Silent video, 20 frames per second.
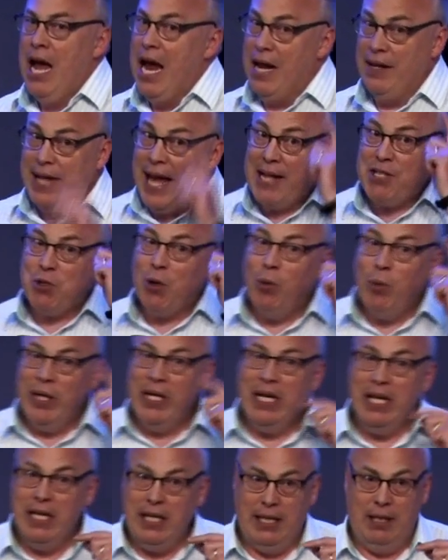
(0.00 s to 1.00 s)
And that's what we
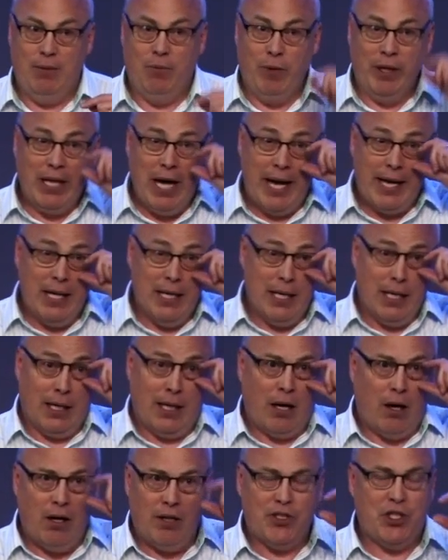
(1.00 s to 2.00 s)
need. We got a
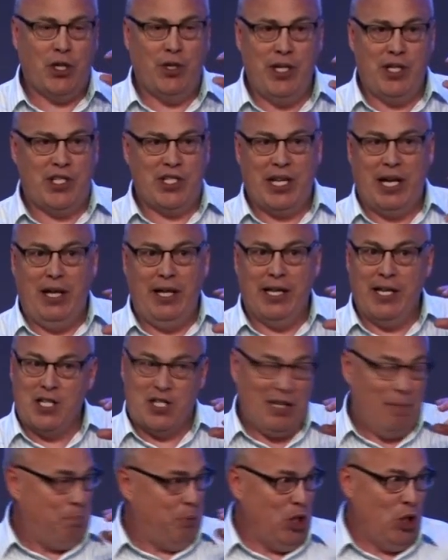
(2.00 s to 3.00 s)
culture that's telling
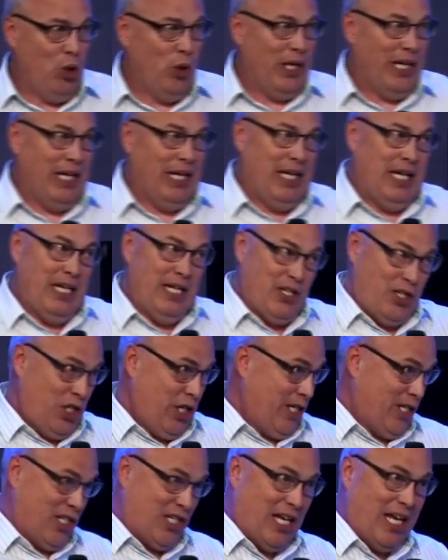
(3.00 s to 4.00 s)
us that beauty is
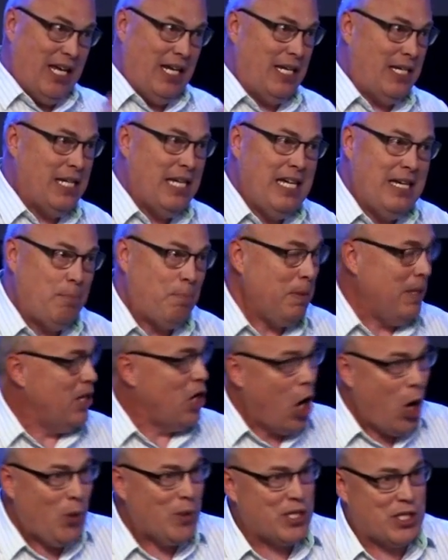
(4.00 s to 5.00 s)
just skin deep.
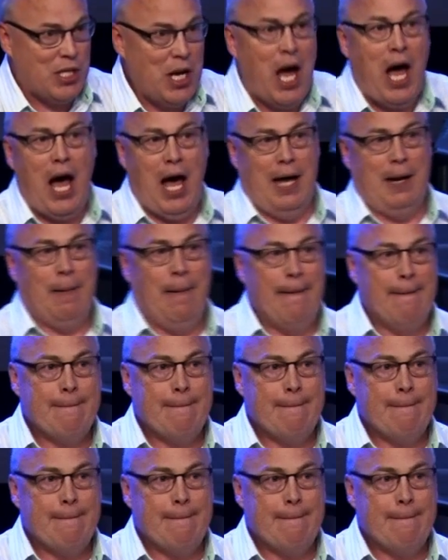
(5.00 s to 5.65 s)
No, it's not.